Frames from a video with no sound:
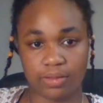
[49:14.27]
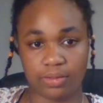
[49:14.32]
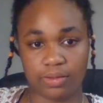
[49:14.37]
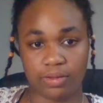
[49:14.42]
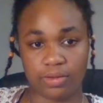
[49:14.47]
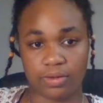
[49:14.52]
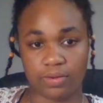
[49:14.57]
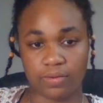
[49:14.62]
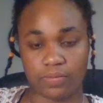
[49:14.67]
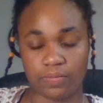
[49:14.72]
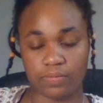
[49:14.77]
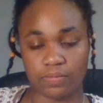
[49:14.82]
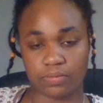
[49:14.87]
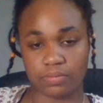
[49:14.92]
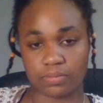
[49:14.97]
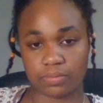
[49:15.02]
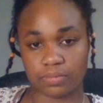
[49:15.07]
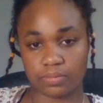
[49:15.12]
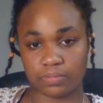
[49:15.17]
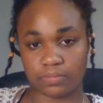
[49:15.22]

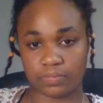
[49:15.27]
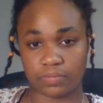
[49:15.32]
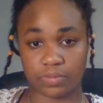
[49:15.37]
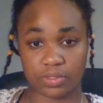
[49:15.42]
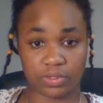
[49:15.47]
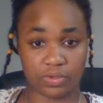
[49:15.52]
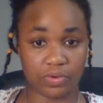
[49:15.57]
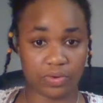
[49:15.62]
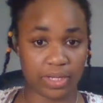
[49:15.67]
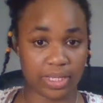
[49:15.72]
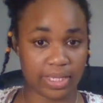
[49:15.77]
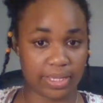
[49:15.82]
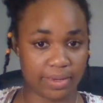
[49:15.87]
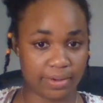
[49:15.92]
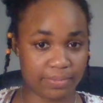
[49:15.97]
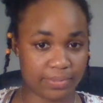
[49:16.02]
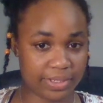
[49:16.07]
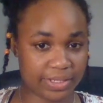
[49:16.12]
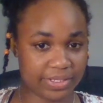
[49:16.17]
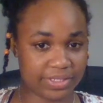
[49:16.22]
your
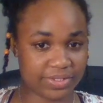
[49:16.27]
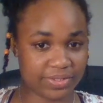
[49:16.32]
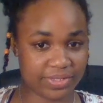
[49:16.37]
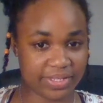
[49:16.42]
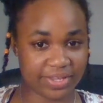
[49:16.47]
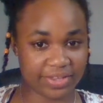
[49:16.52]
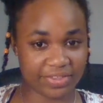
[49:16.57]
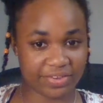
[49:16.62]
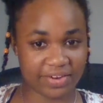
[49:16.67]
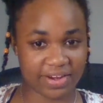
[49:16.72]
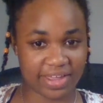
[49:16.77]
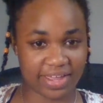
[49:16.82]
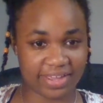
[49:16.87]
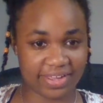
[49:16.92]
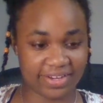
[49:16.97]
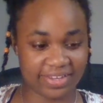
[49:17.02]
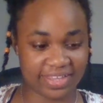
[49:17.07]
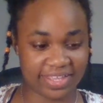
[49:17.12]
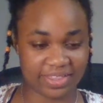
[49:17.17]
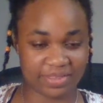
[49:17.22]
enemies, on the other
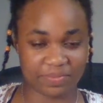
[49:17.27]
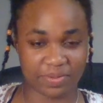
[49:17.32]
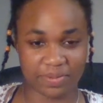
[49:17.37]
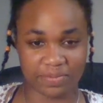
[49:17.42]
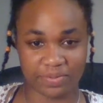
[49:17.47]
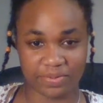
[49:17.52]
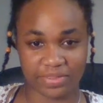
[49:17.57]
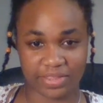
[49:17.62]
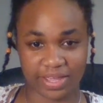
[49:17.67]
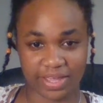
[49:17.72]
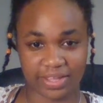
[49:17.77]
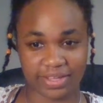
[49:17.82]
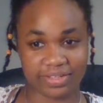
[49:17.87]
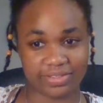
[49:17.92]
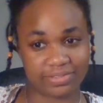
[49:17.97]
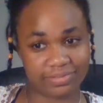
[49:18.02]
hand, like the people that